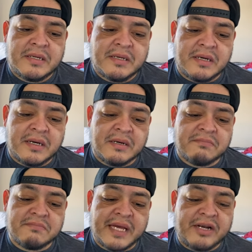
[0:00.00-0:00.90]

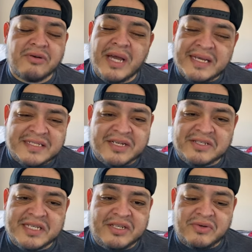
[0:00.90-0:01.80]
I
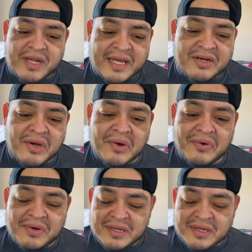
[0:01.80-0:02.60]
seriously do not know